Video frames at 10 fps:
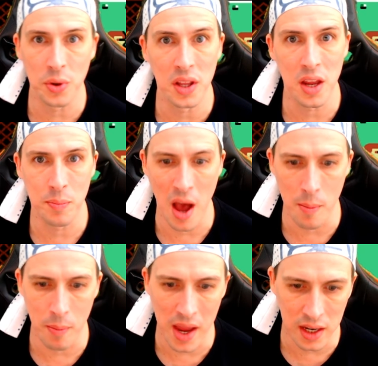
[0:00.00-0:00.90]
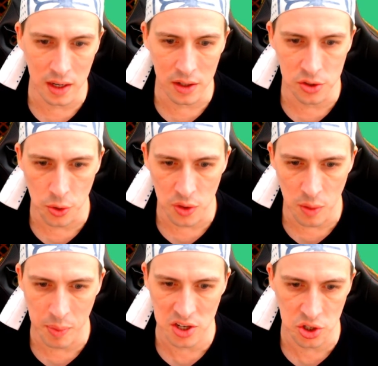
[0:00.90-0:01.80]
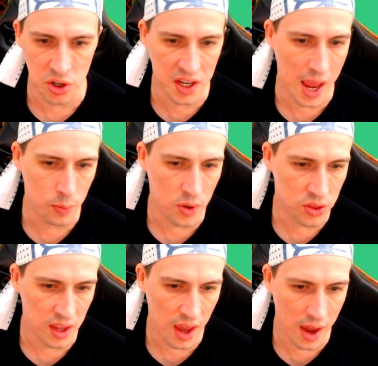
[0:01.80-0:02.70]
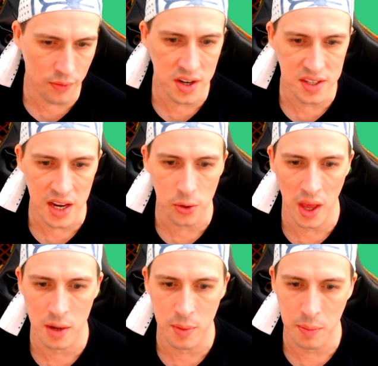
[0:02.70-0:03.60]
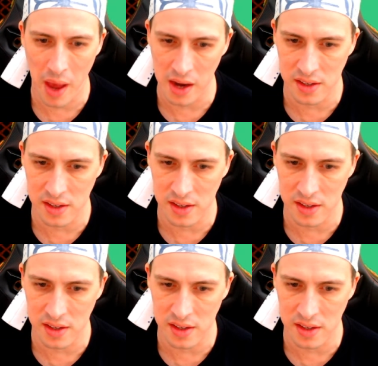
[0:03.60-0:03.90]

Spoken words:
about making do the best you can with every single enemy pattern.